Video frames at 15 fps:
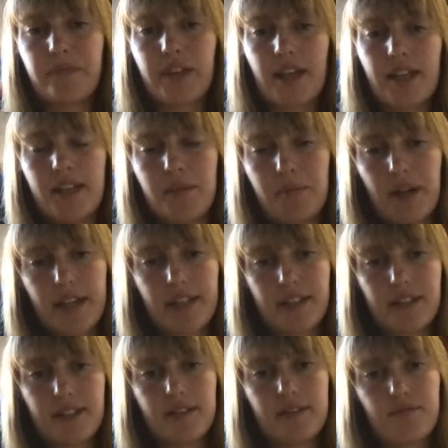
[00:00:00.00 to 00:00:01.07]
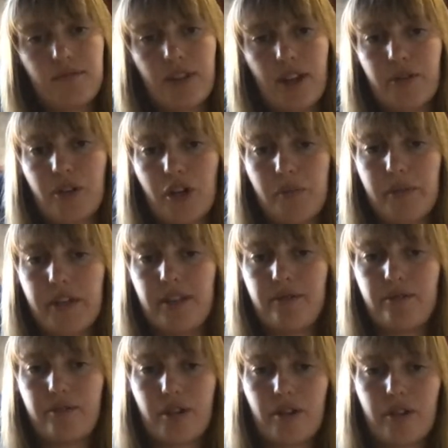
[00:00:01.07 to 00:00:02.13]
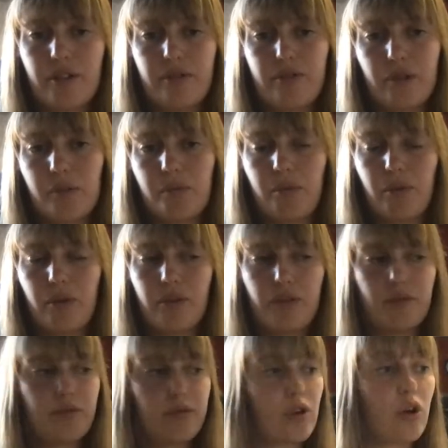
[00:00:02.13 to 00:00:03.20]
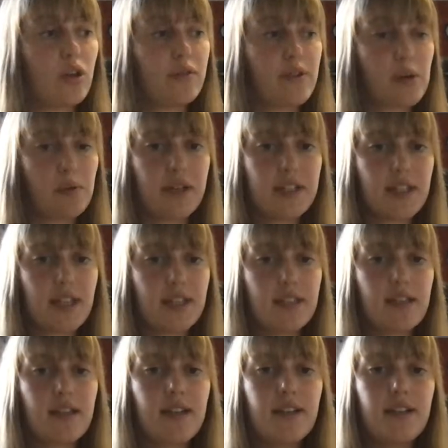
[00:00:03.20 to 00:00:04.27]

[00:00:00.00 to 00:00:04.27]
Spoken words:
and they bring down our peat for all of our whiskies.